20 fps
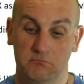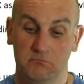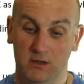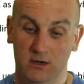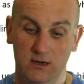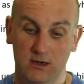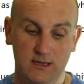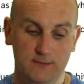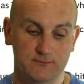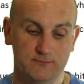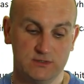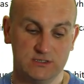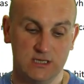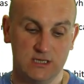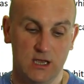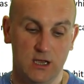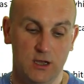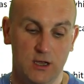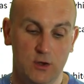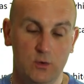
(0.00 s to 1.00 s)
All right,
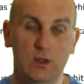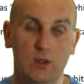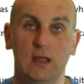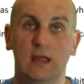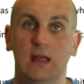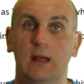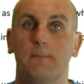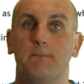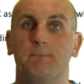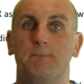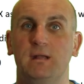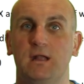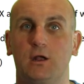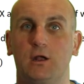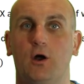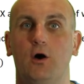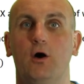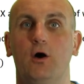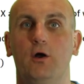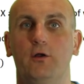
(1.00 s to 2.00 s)
so
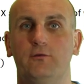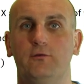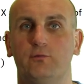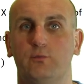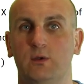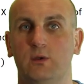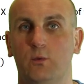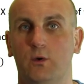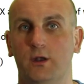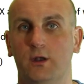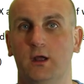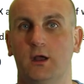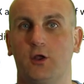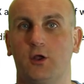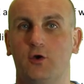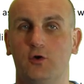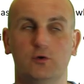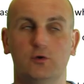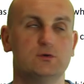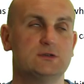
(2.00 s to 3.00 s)
because we want to
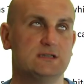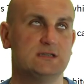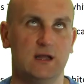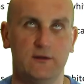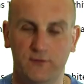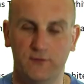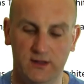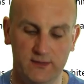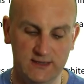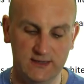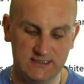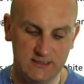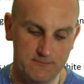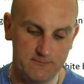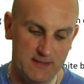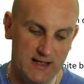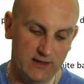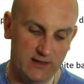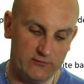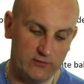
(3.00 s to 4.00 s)
call stuff like this in
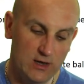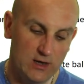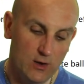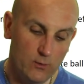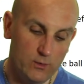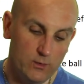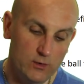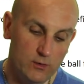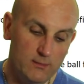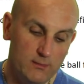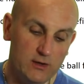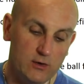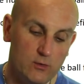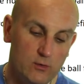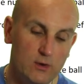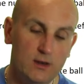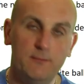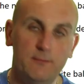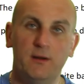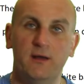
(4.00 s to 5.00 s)
maths, we normally
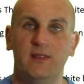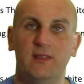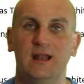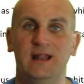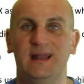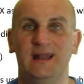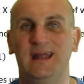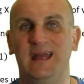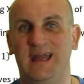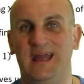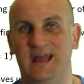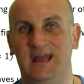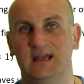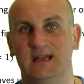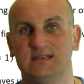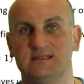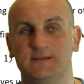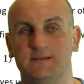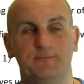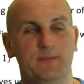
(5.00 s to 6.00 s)
call it by the letter
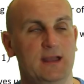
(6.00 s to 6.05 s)
x.